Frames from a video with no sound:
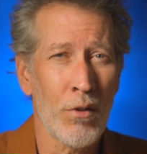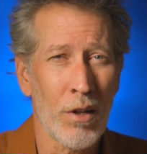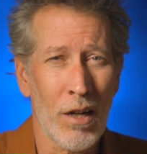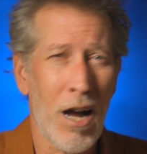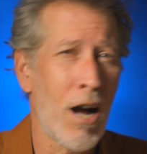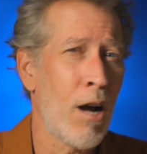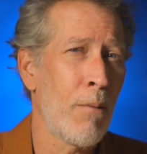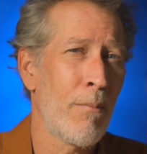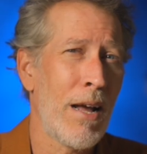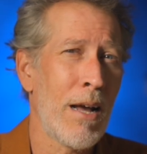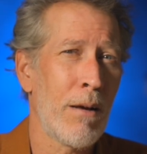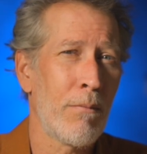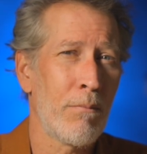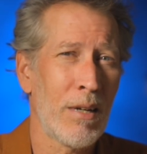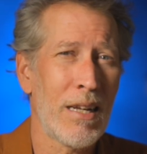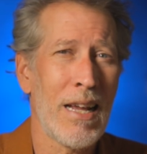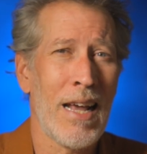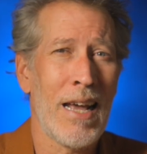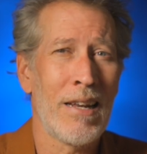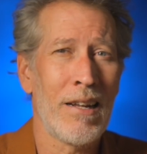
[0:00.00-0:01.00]
the combat
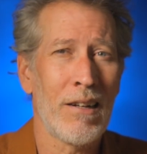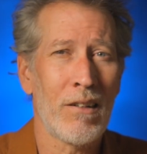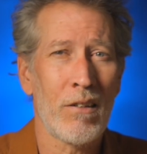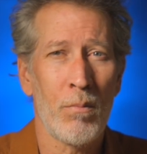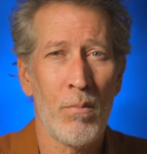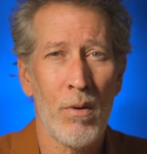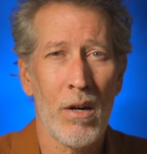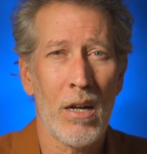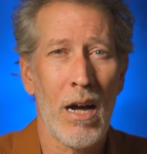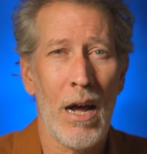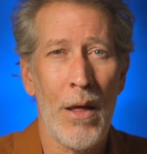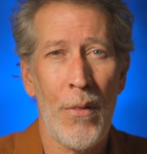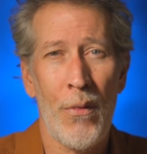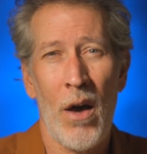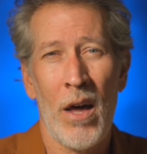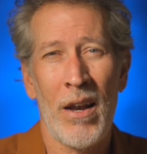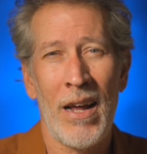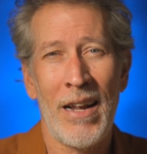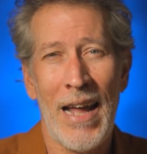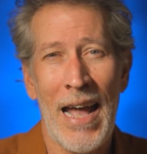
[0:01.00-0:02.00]
mechanics, but I
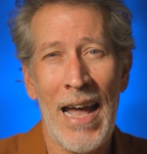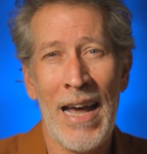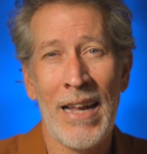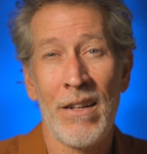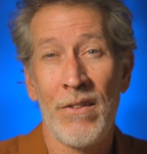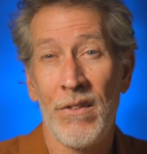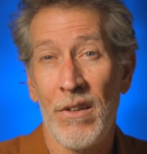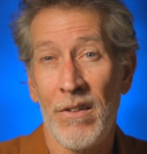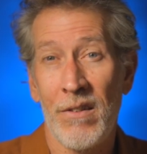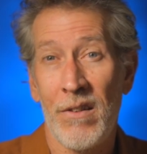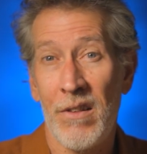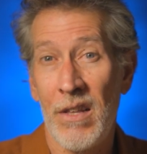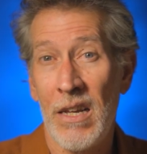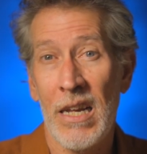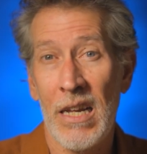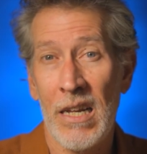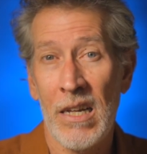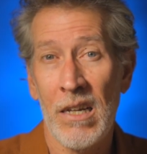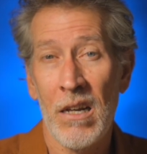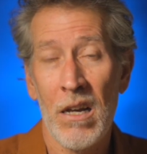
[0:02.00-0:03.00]
thought I'd add in this
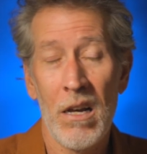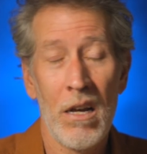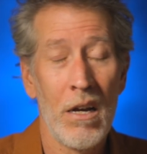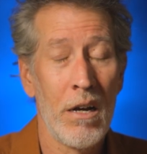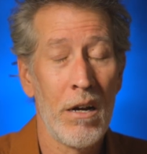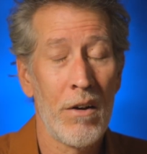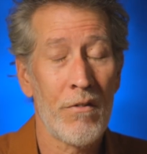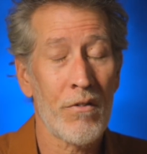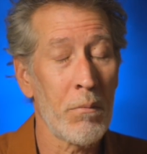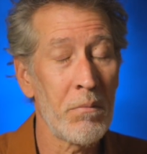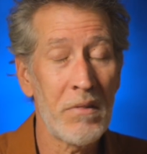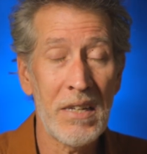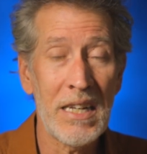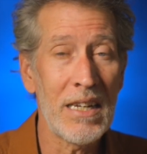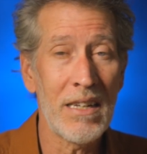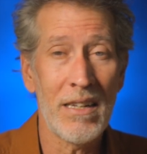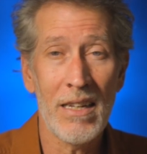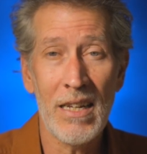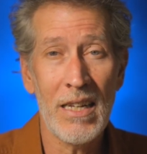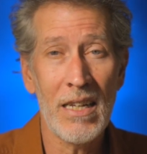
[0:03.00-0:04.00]
thing from
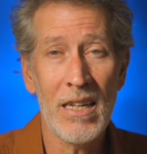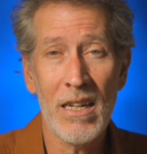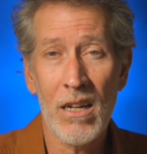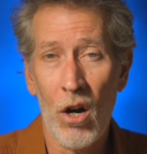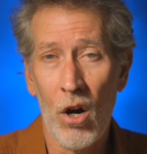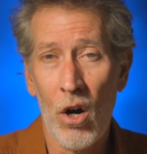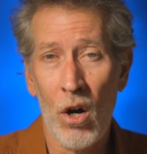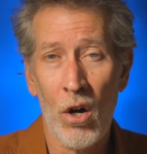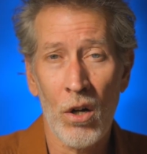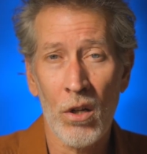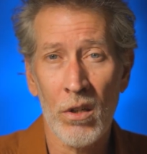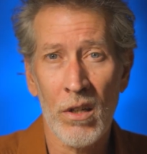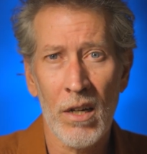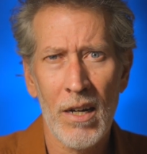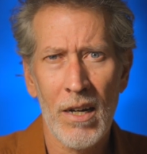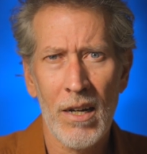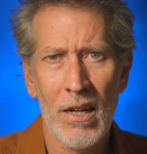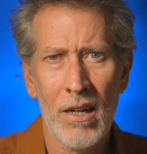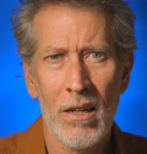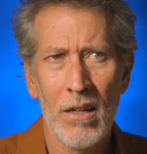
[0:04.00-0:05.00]
D&D called,
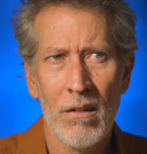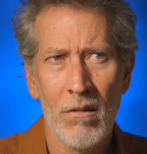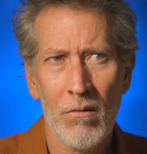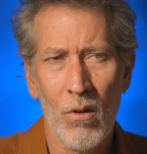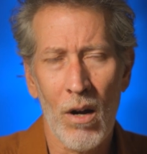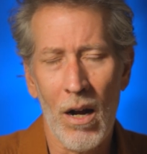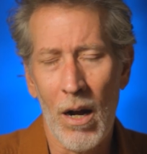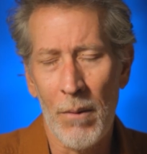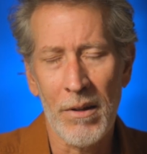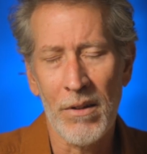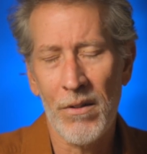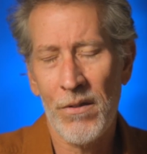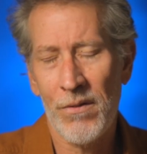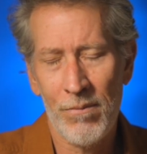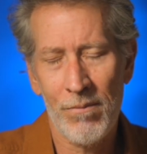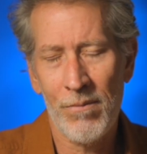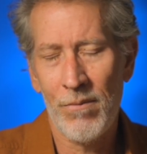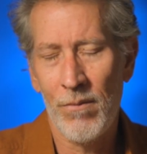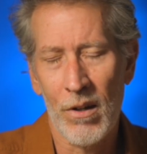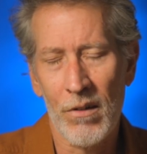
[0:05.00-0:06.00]
well, I mean,
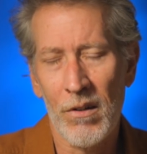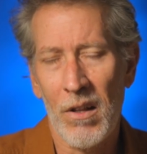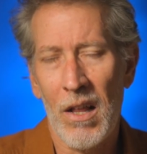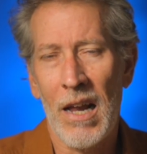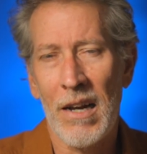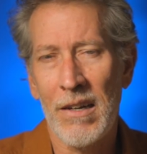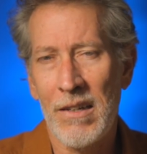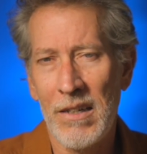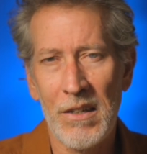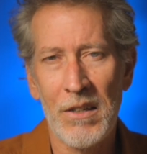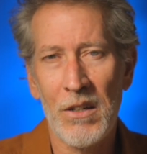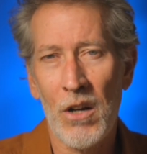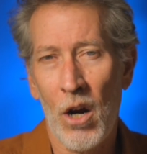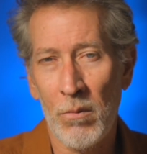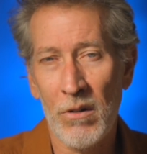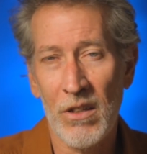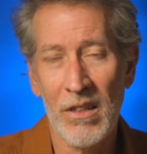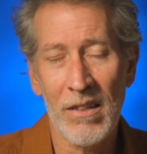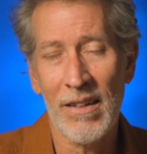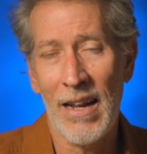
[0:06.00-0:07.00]
there's a lot of
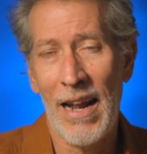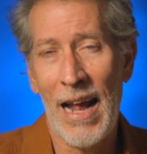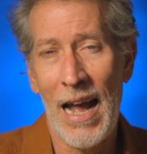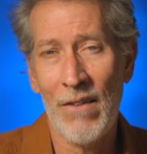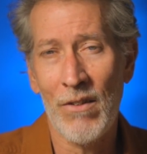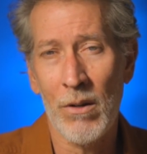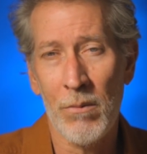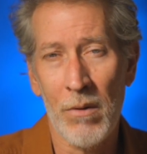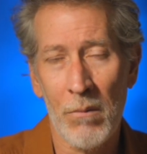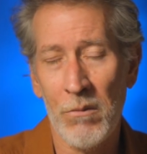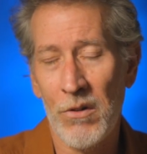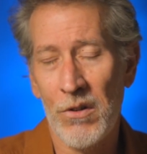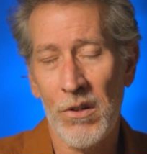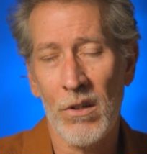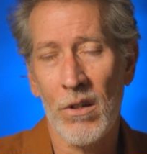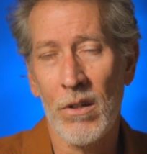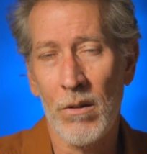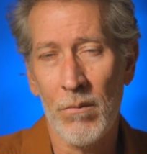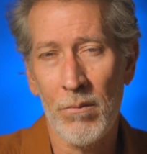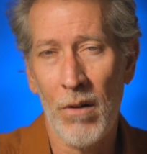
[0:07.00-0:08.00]
TTRPGs that have it, but I'm
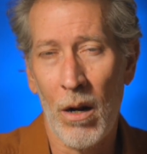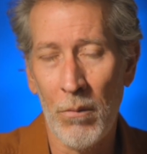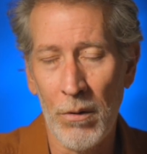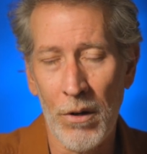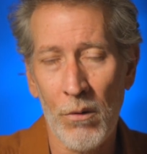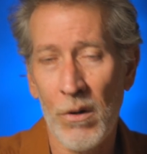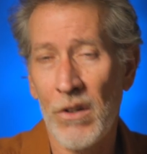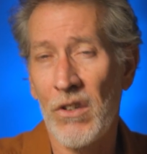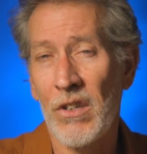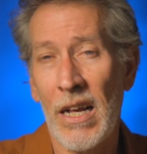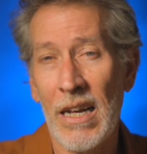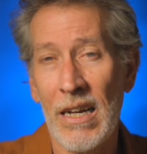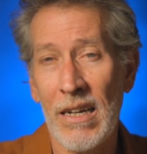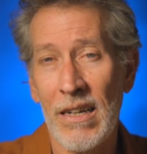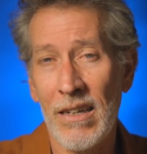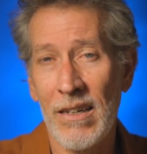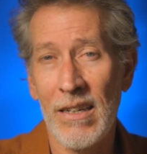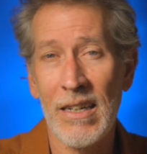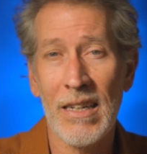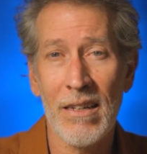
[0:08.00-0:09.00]
sure it probably originated
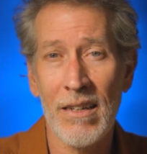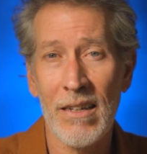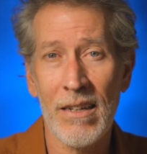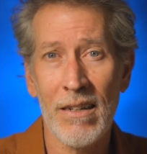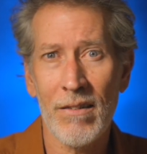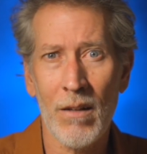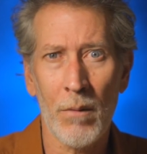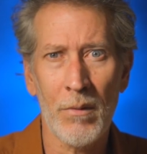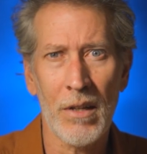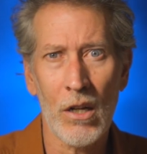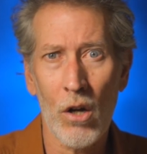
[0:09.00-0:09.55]
in D&D, something